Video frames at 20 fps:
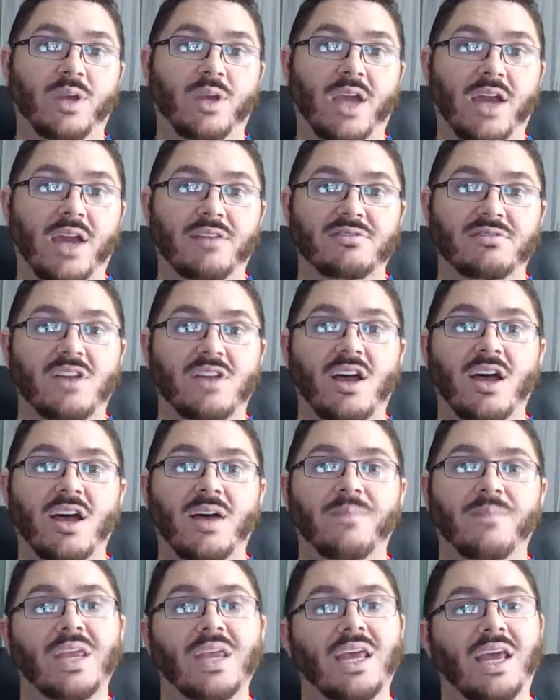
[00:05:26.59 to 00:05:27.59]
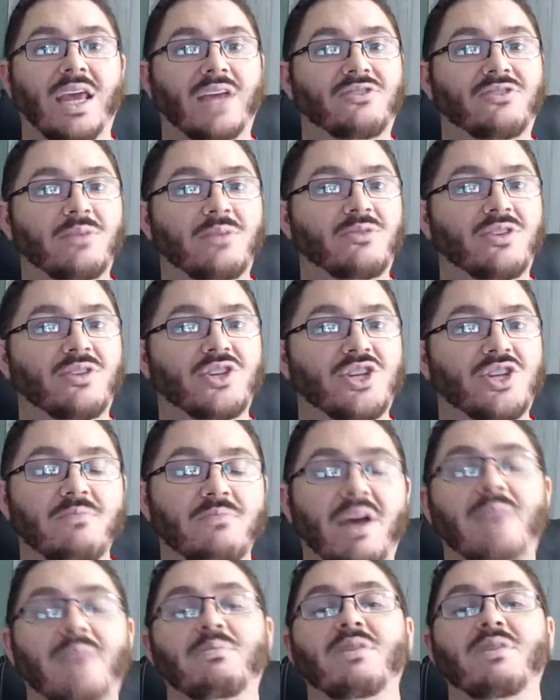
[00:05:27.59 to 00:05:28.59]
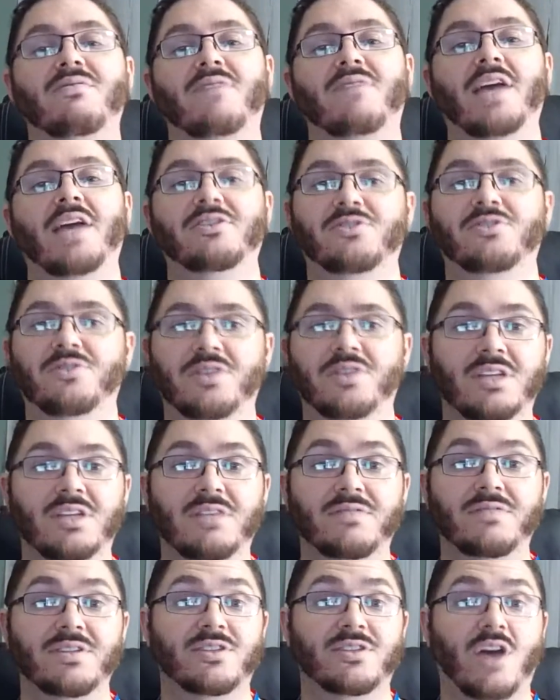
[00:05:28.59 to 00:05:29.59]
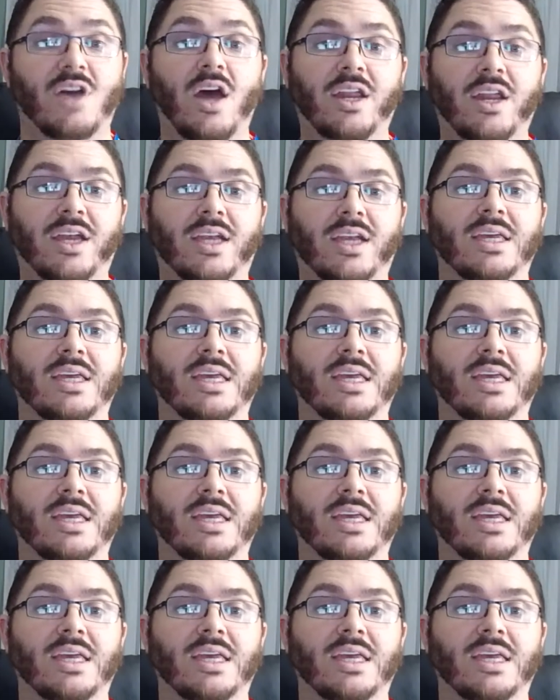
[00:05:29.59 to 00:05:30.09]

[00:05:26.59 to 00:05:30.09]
kind of saw, it seems that she might be faster than even Sonic.